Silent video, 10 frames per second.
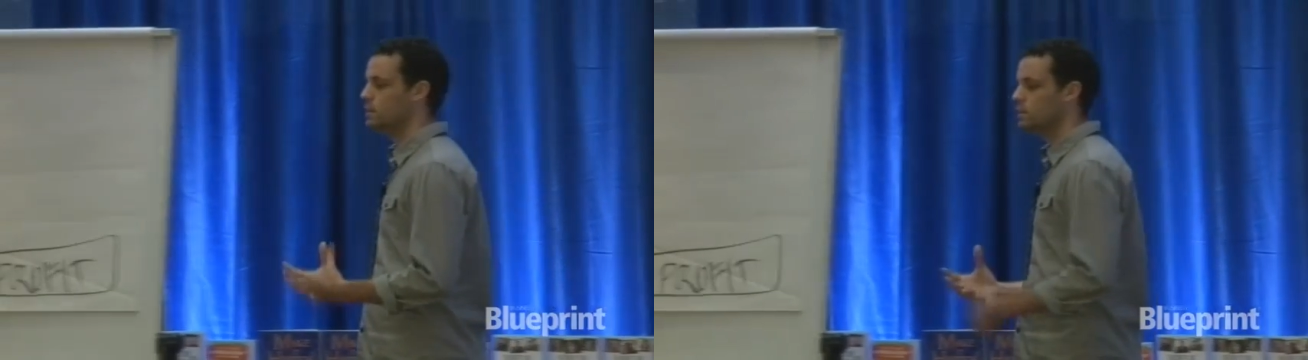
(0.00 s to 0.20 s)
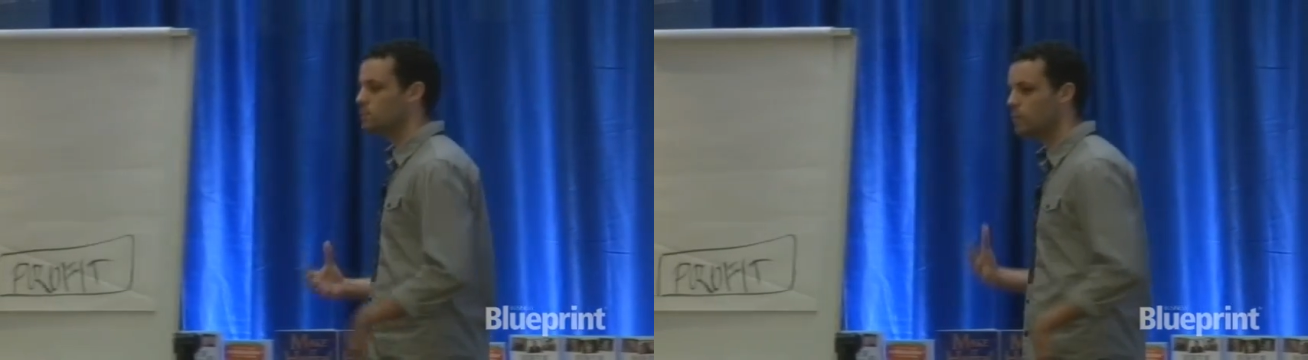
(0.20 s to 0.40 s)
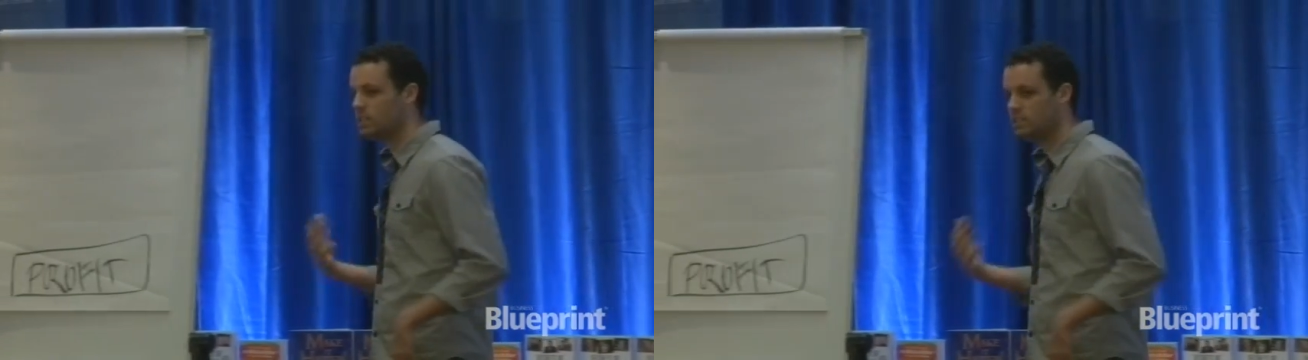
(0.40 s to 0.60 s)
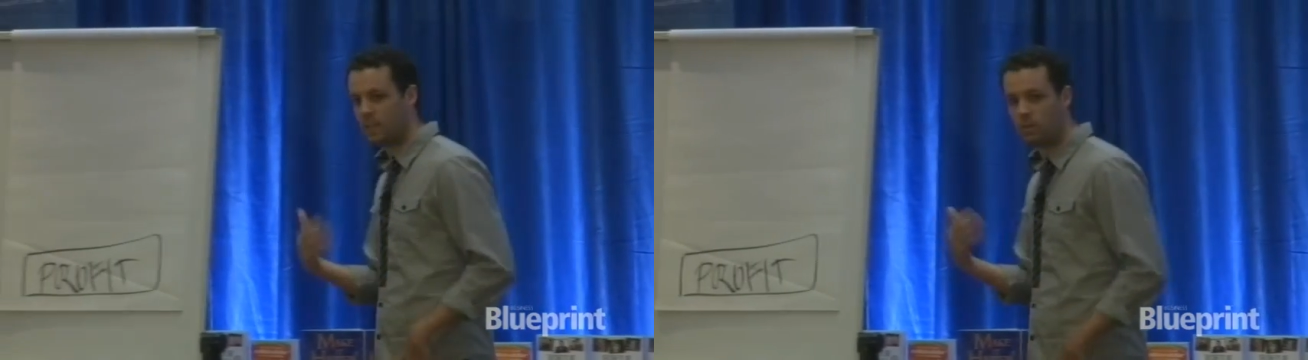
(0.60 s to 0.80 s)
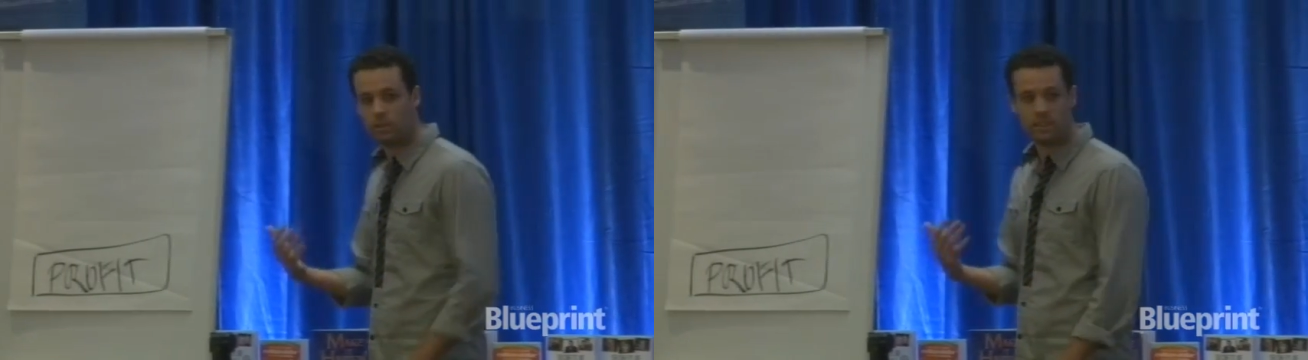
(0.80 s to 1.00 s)
So we actually
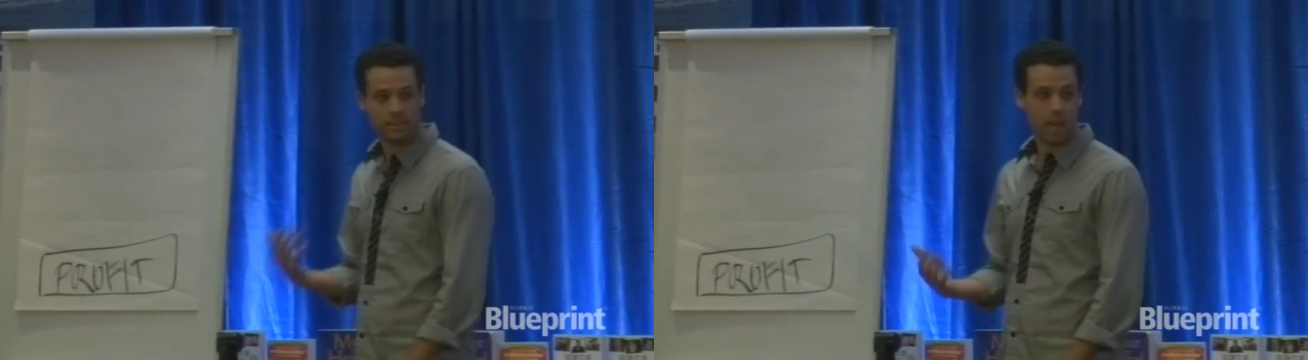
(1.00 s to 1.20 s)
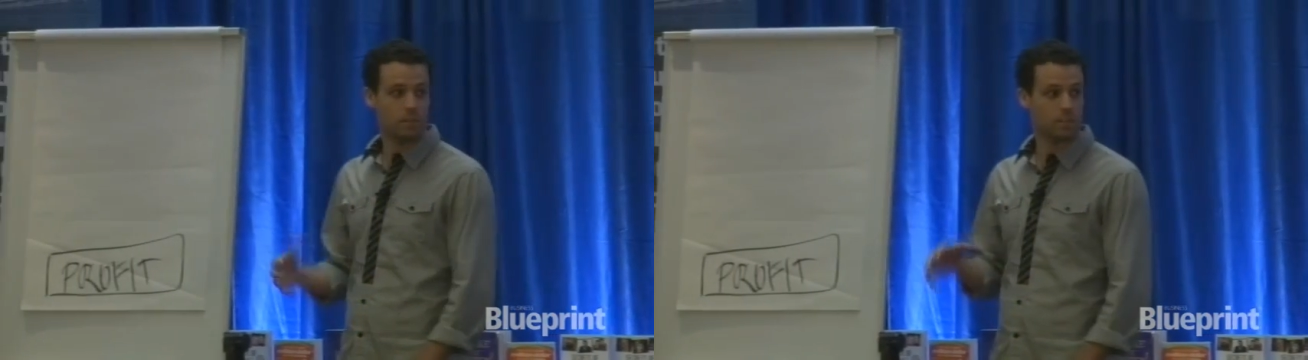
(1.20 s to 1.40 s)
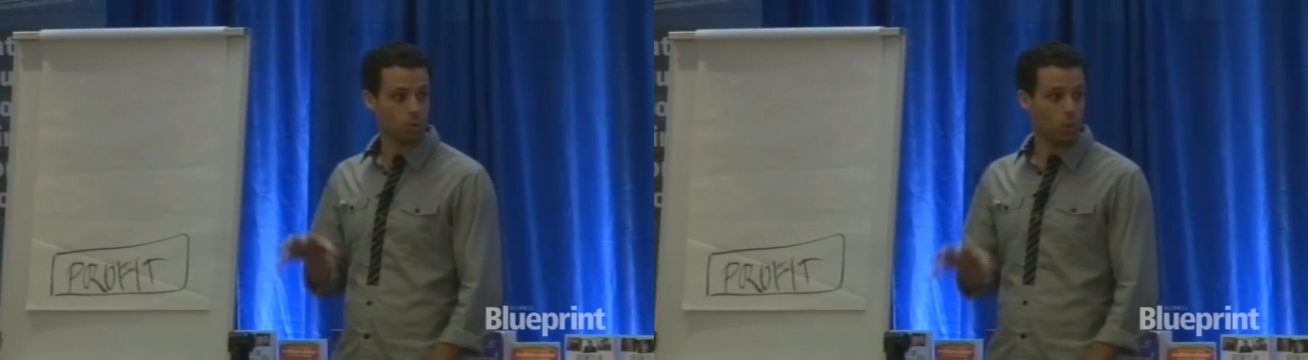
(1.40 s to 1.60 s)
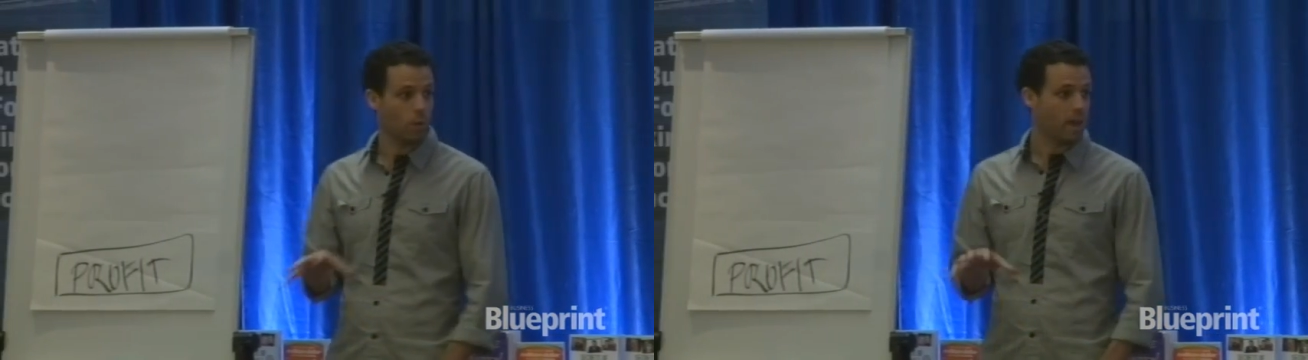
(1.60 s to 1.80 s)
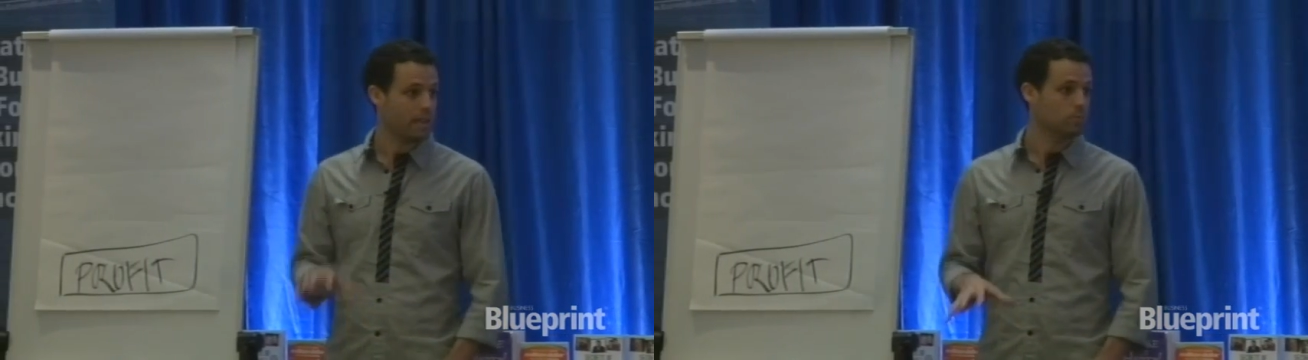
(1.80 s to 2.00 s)
started looking at that because it's all
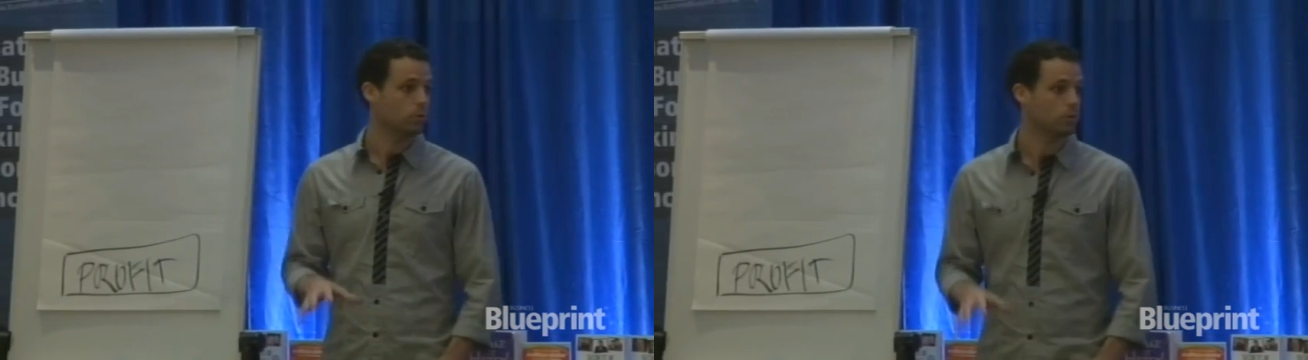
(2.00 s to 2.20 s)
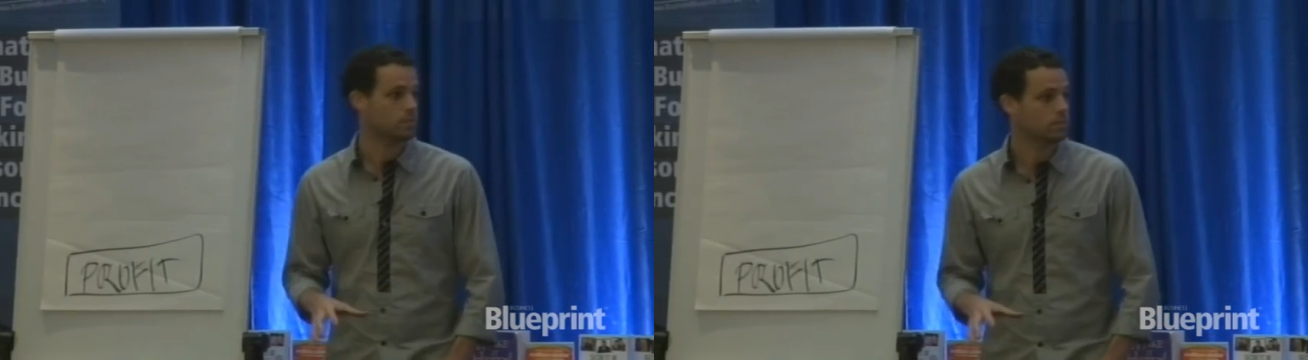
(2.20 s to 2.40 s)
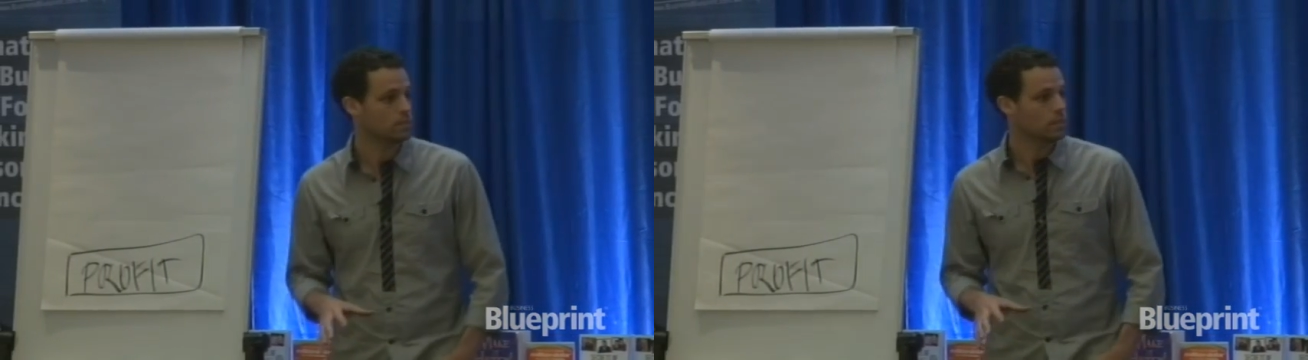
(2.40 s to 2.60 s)
about inputs.